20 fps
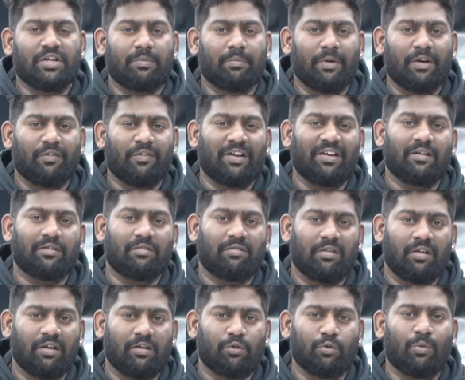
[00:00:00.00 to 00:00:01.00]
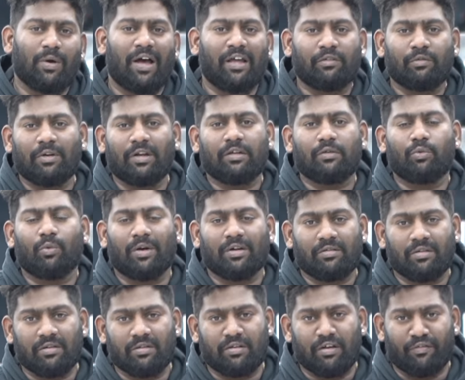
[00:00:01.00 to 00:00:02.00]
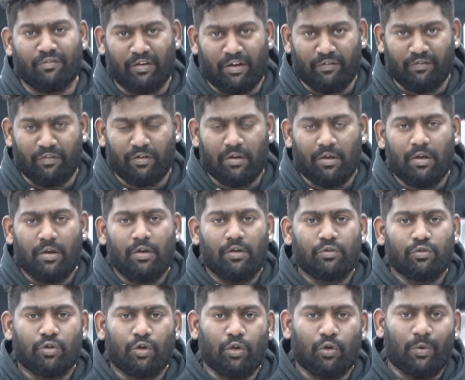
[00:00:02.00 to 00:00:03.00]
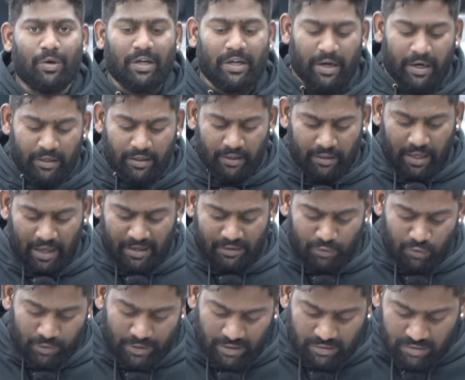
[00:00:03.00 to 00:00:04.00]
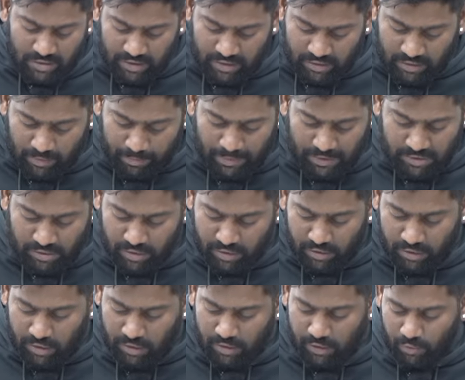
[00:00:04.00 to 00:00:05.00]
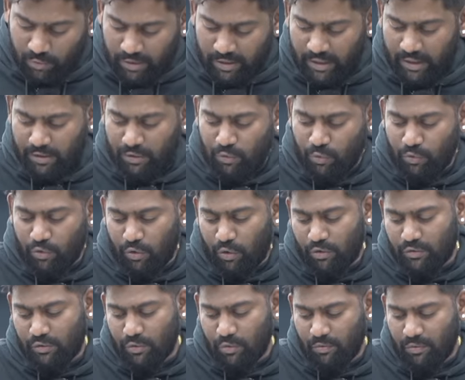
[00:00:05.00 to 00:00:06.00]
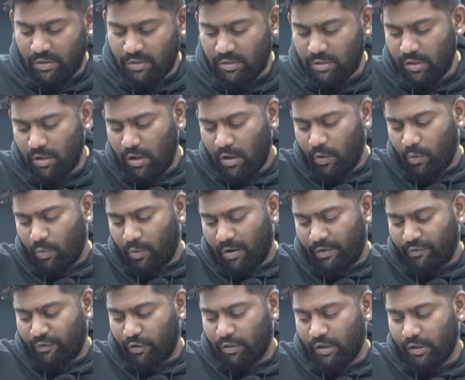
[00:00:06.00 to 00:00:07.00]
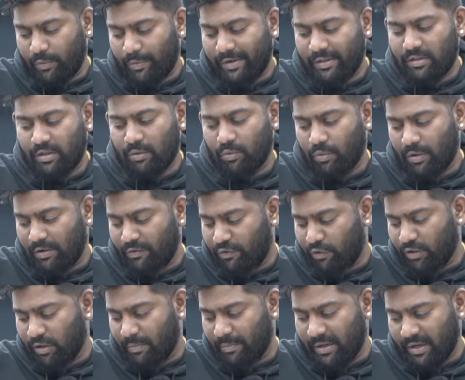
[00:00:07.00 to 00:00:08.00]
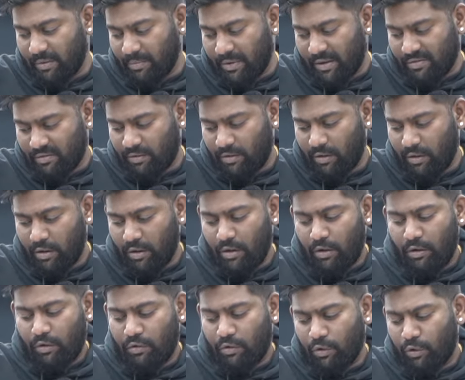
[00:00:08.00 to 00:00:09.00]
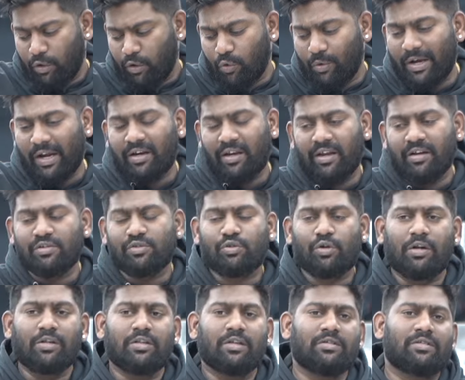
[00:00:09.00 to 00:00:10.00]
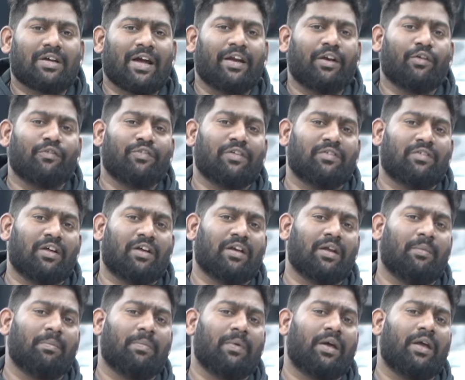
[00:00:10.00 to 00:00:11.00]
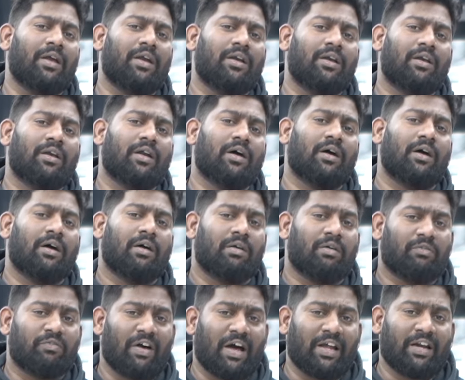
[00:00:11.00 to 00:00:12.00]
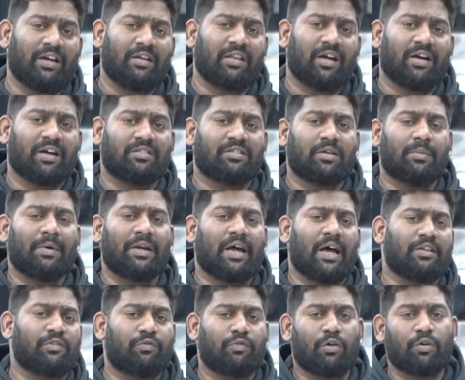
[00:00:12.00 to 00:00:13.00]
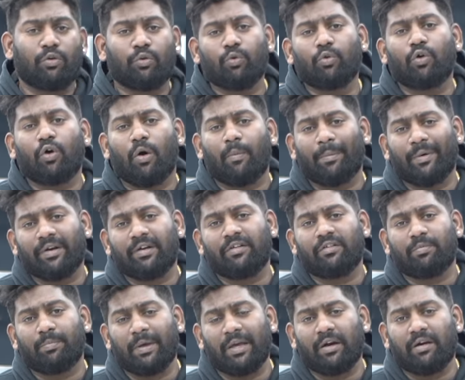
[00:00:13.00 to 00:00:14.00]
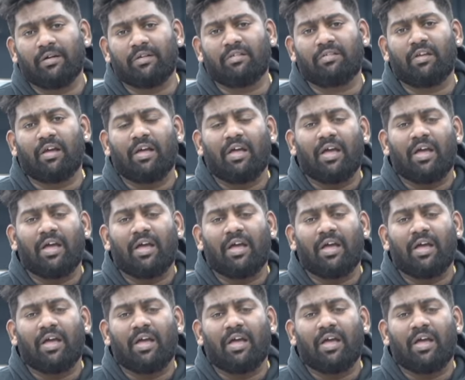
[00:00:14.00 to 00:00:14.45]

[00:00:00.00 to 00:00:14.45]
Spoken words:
between a C2 as well as 165. So you will get, as you can see in the picture here, you will get 2 crossovers, one for the tweeter, one for the mid bass. So you can install this kind of a setup in wherein the customer asks for 2 component speakers